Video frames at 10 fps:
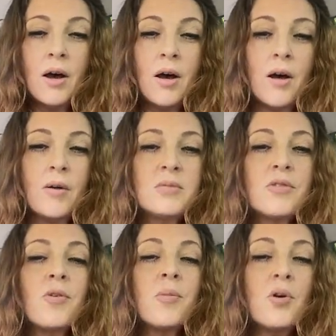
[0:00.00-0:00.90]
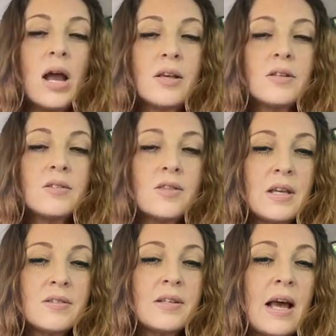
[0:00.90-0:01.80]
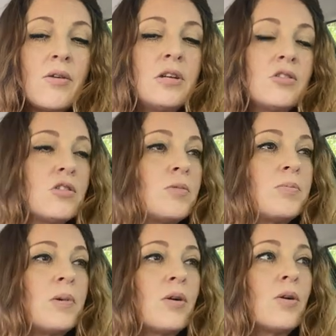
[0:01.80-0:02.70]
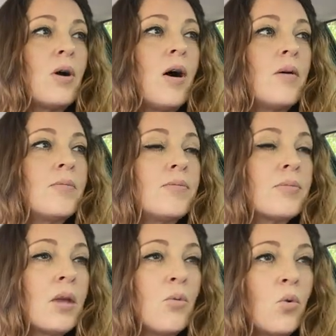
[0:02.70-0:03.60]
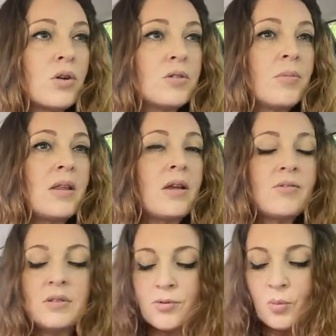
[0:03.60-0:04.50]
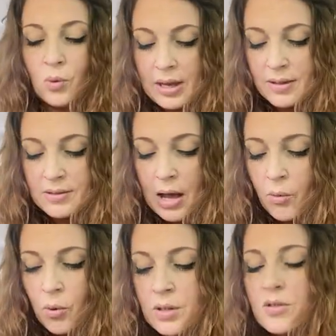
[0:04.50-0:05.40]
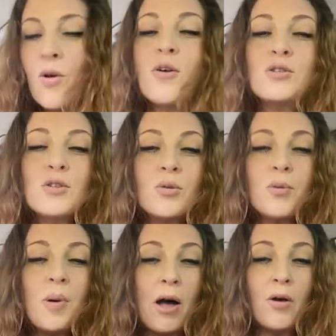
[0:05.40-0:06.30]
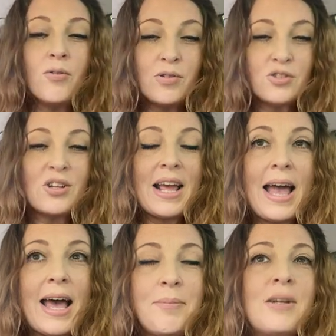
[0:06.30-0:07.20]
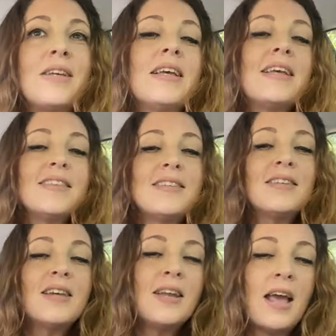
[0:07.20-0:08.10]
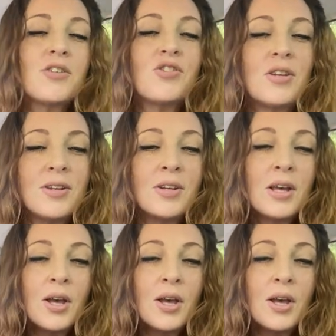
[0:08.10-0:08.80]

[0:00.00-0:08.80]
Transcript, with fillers: um, different miraculous things and how each spirit um, worked in my life in different ways, I want to talk to you about a vision I had, but it is in connection